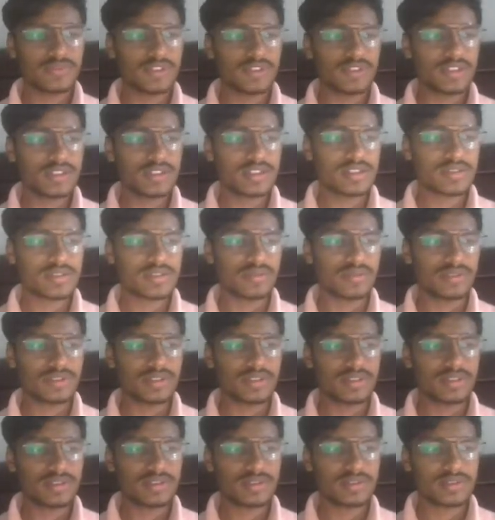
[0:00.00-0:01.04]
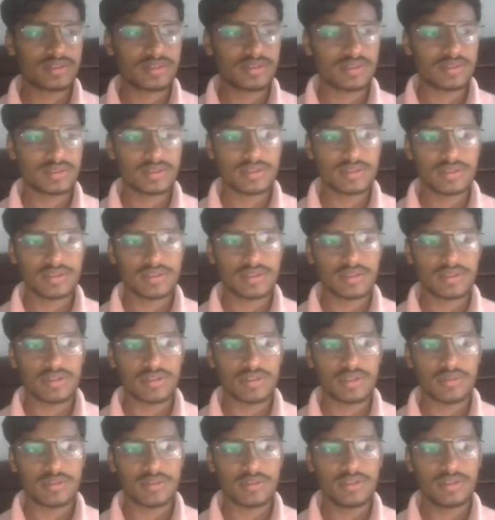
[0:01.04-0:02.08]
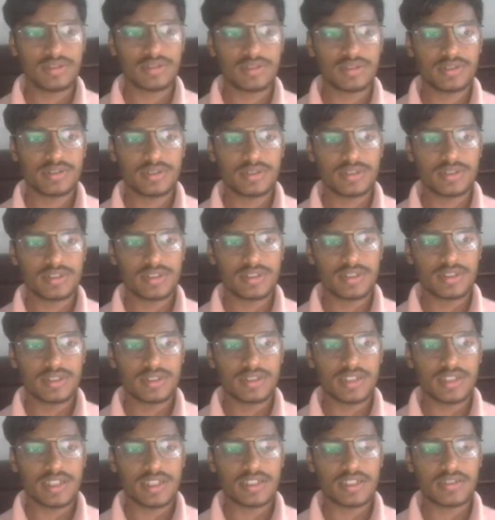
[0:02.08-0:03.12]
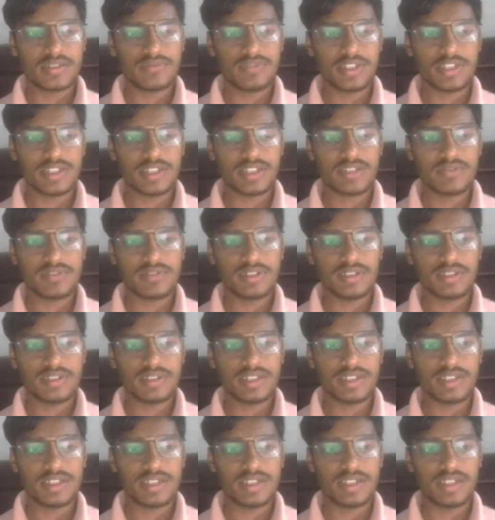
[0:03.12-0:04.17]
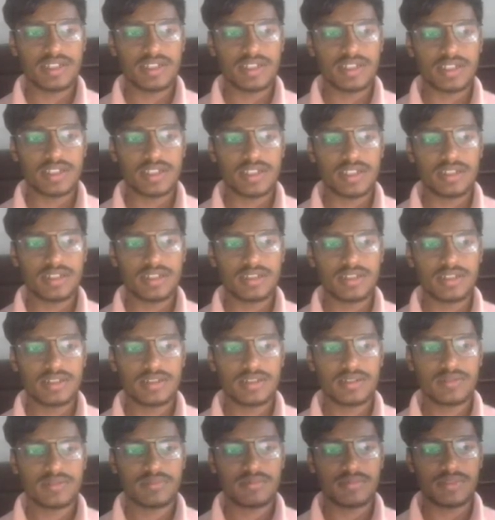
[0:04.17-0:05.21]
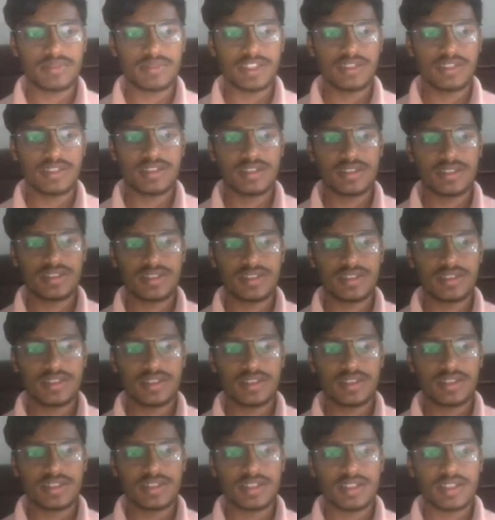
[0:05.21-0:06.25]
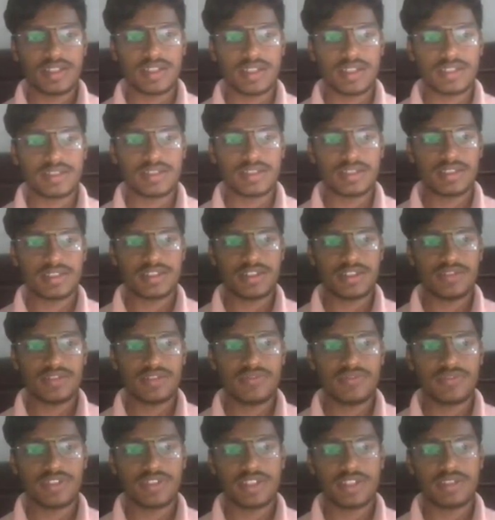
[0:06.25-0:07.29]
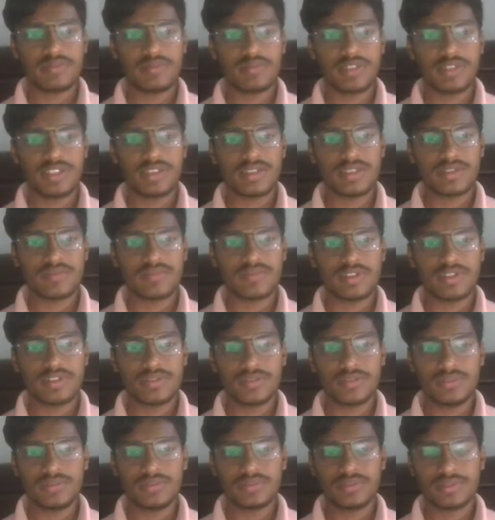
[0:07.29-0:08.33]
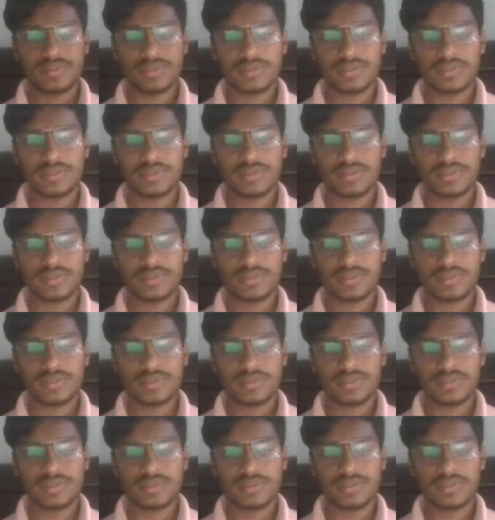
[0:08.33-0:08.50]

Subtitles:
what this question is all about. Like we are given a and b, and the GCD of a and b is equal to